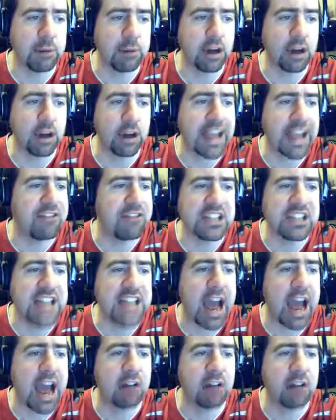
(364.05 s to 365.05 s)
body every
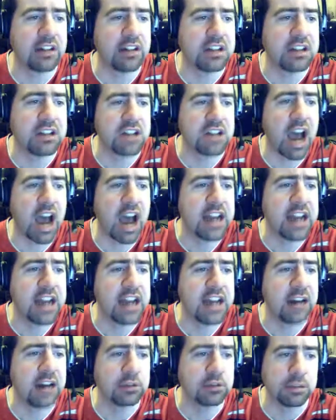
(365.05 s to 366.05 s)
sound that his tiny
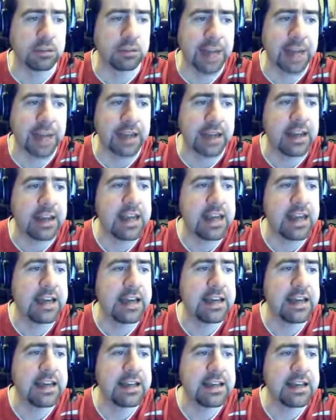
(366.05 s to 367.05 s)
lungs could make,
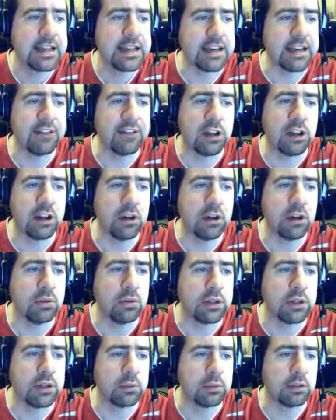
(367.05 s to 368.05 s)
if
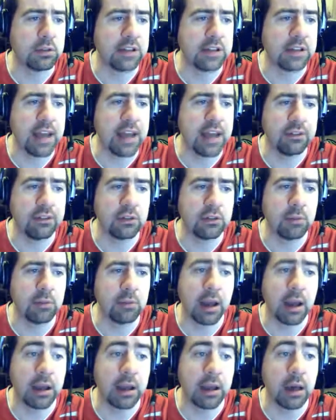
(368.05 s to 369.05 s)
alone it was left to
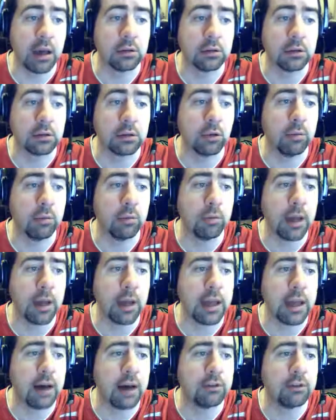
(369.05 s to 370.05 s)
my lungs to call
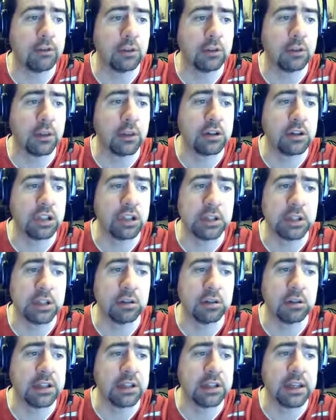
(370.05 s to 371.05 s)
my love so that she
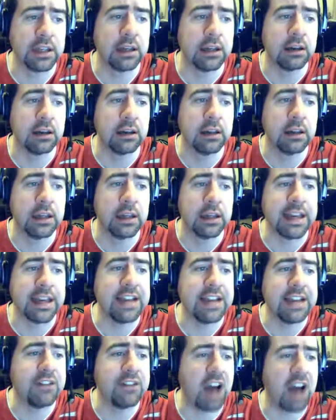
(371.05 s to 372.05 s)
could hear,
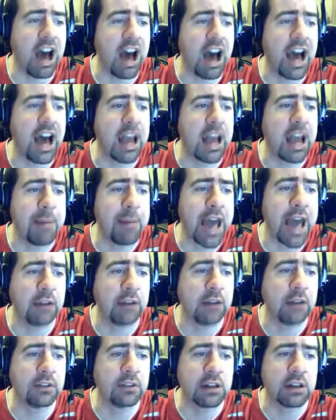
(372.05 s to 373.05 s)
even I, a
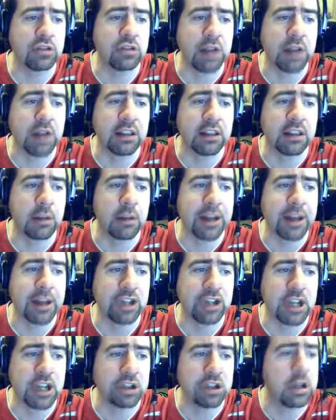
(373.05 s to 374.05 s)
man of such strength and
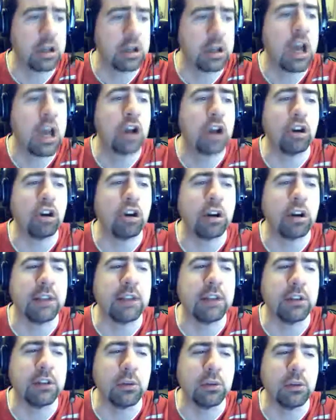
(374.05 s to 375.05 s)
imagination, could not
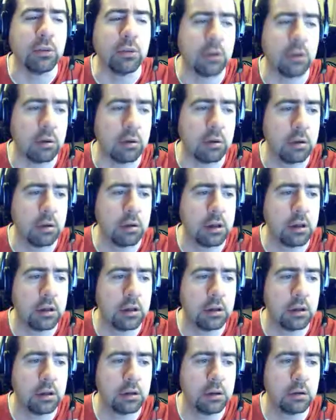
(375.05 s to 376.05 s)
even do so,
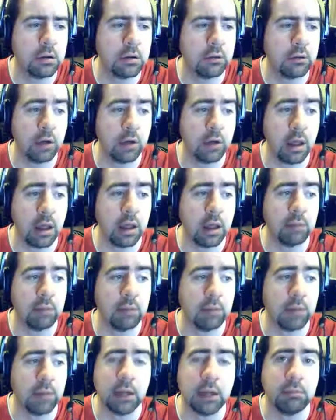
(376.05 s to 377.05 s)
for I
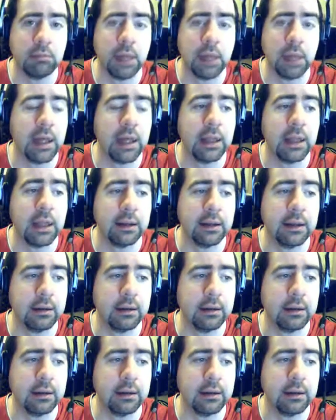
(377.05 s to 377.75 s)
am but a man,